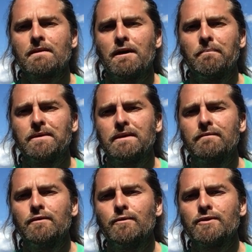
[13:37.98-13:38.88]
Help to
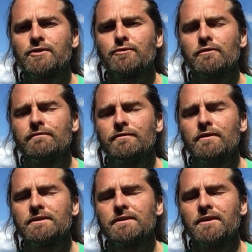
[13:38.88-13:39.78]
give you a sure
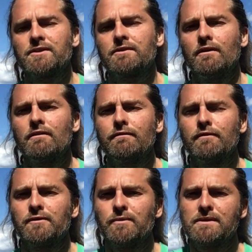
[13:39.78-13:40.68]
foot and a strong
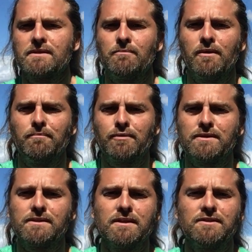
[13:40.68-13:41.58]
foot when someone
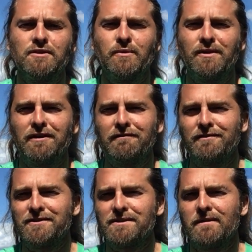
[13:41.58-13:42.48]
presents you with their
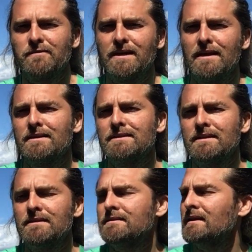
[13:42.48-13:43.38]
version of reality,
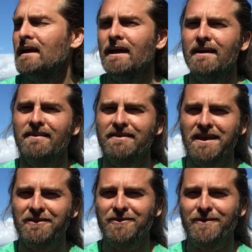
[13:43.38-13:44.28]
to say, hey,
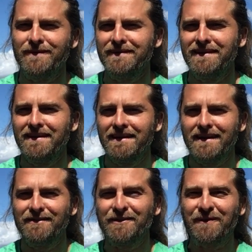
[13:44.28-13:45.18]
thank you,
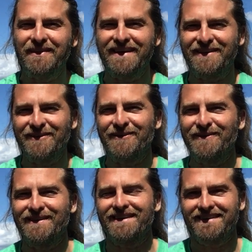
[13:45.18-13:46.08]
and no thank you.
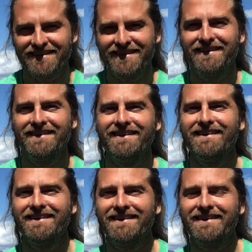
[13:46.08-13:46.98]
Like,
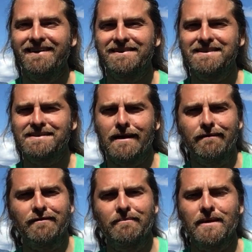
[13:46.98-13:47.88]
I'll decide
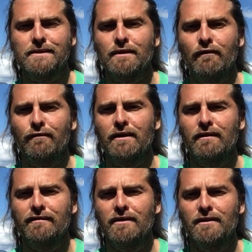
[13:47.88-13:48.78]
for myself what
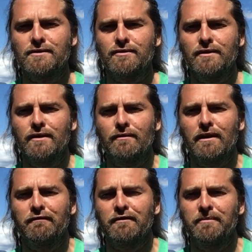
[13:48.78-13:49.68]
I feel is good and
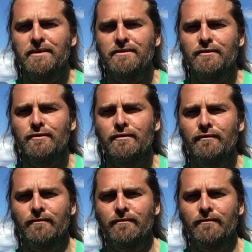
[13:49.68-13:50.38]
right for me to do.